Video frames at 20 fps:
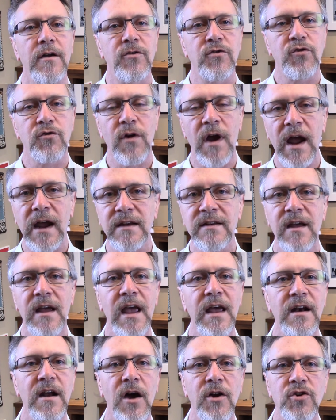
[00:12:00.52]
tracked
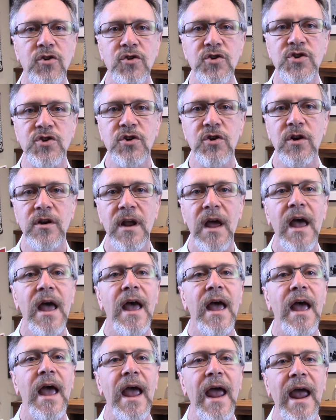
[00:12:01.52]
and understood
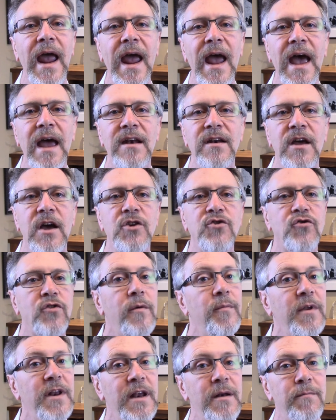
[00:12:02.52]
and
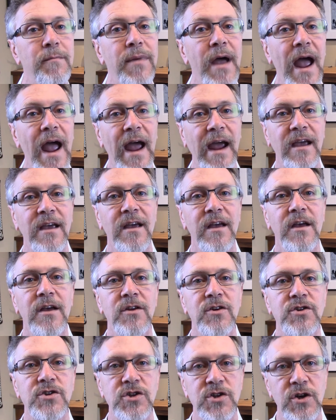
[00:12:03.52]
attributed back
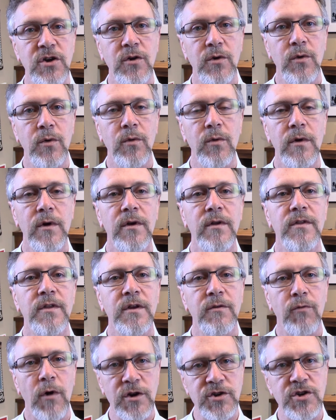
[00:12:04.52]
to
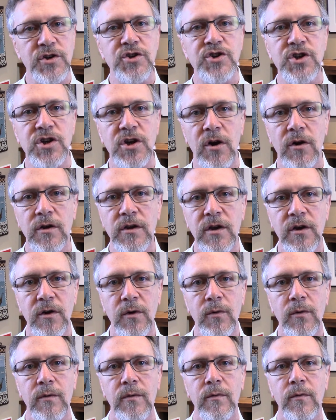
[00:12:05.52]
the Russian
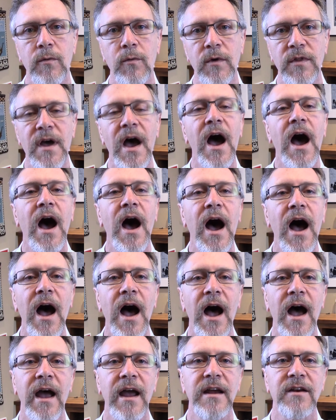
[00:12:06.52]
GRU with
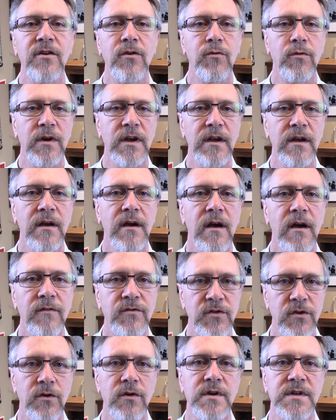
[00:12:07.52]
high degree of
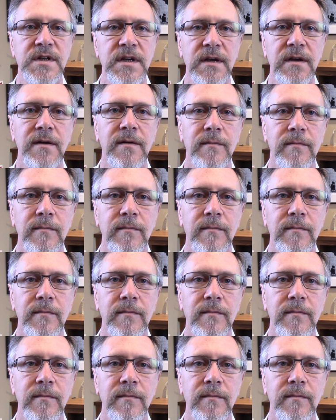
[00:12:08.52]
certainty.